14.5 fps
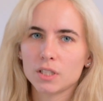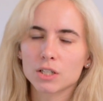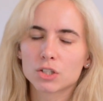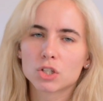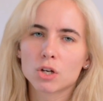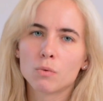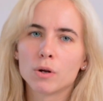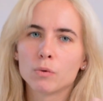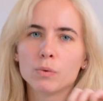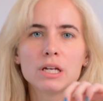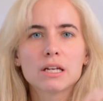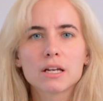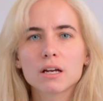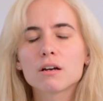So when
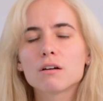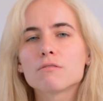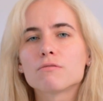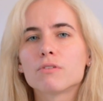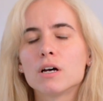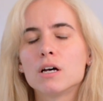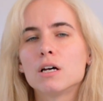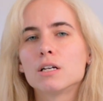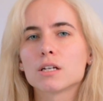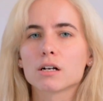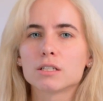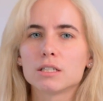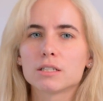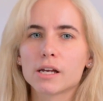we give
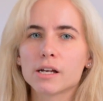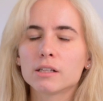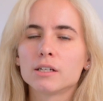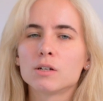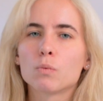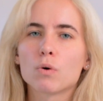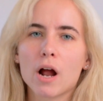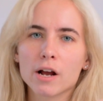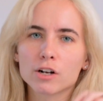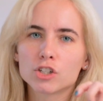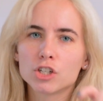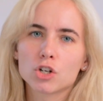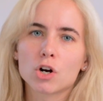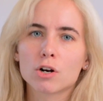doxycycline, we're
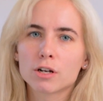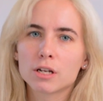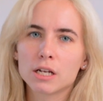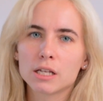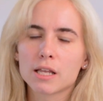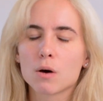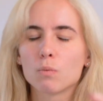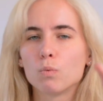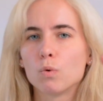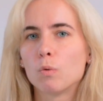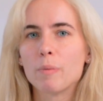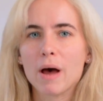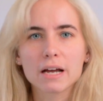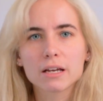actually targeting that
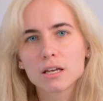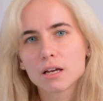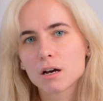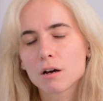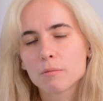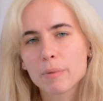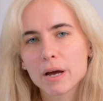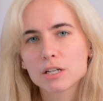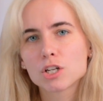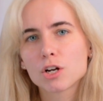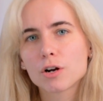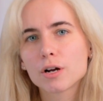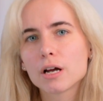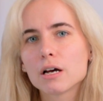Wolbachia
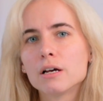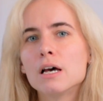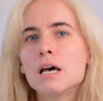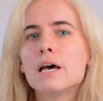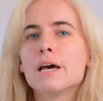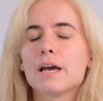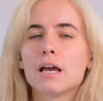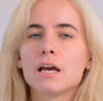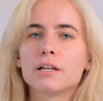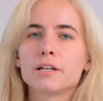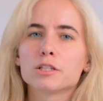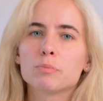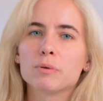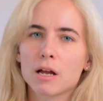bacteria, and
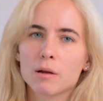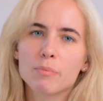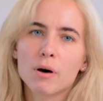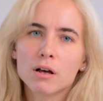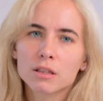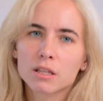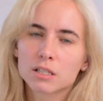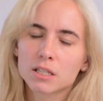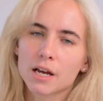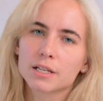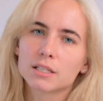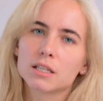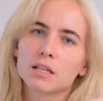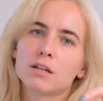it's been
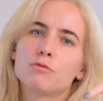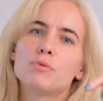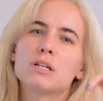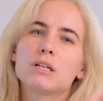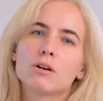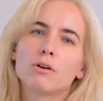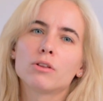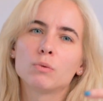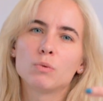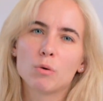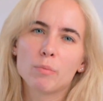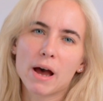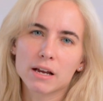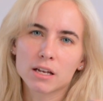hypothesized that if we kill the
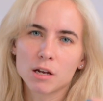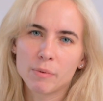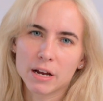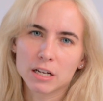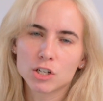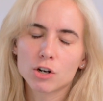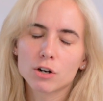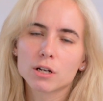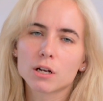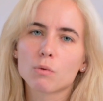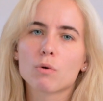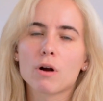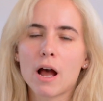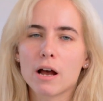Wolbachia bacteria,
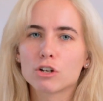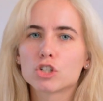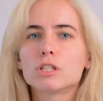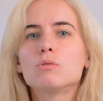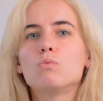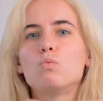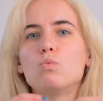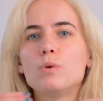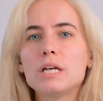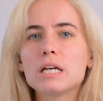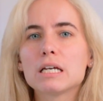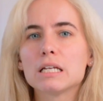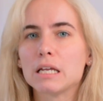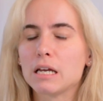we're actually
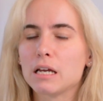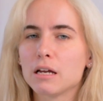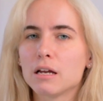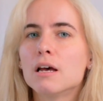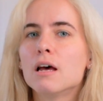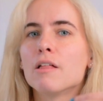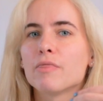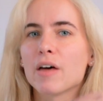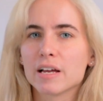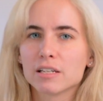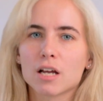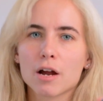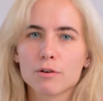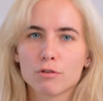weakening that
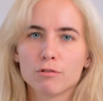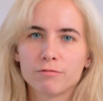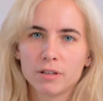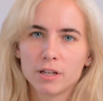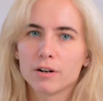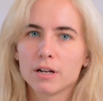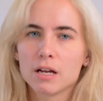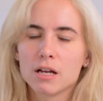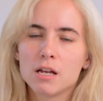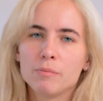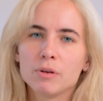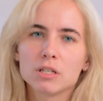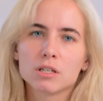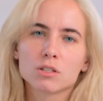Dirofilaria
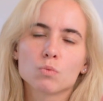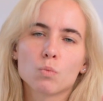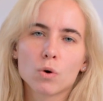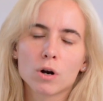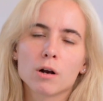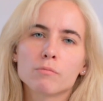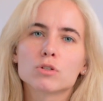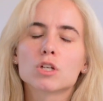immitis worm.